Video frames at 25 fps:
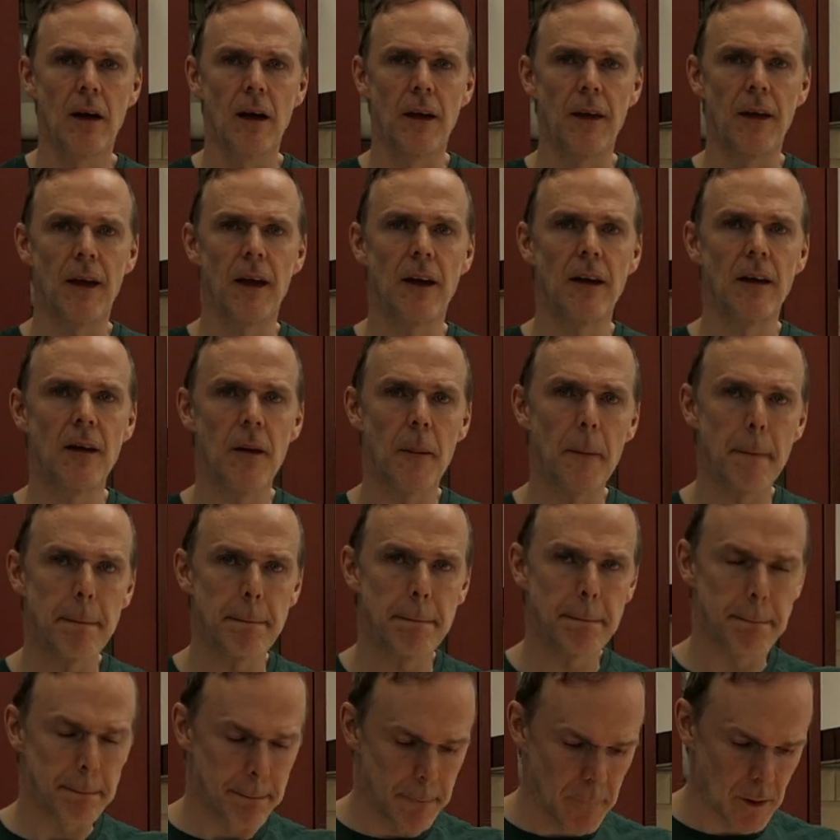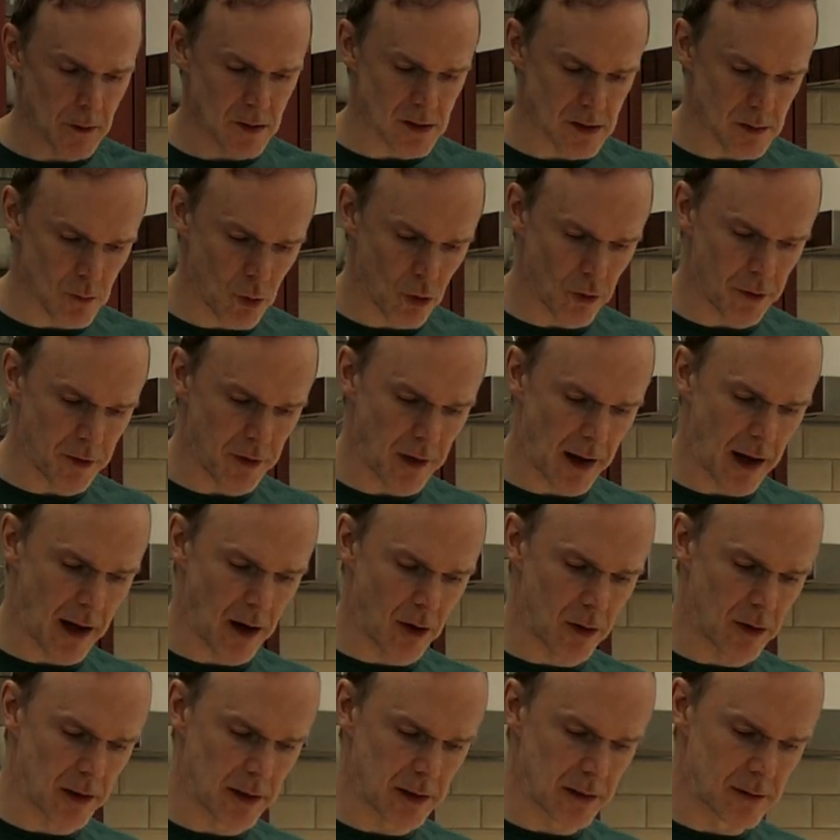and then put some more
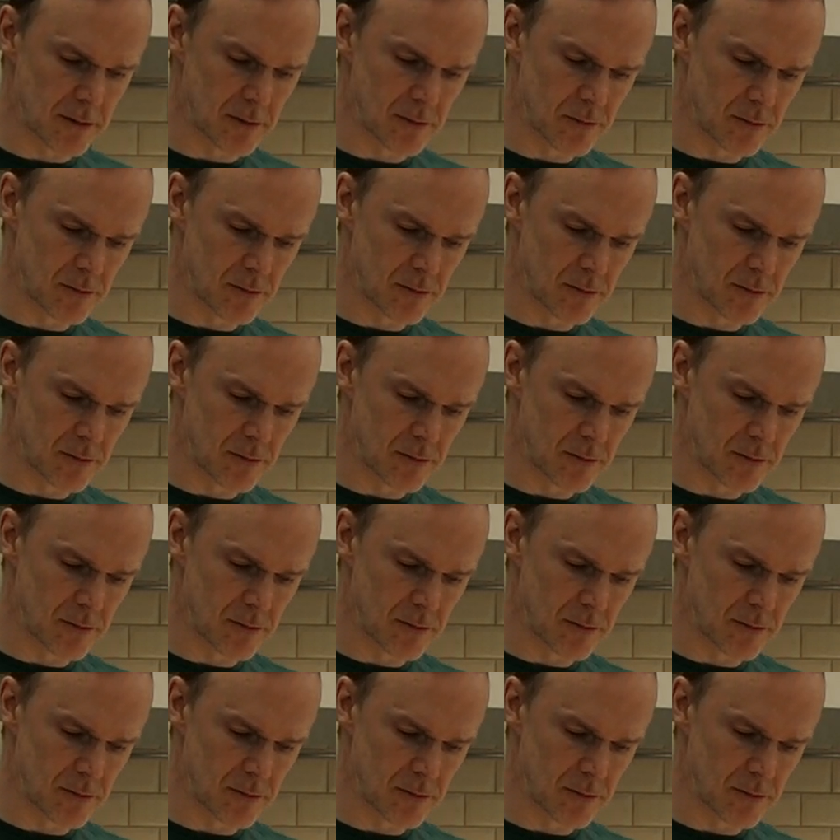flour in.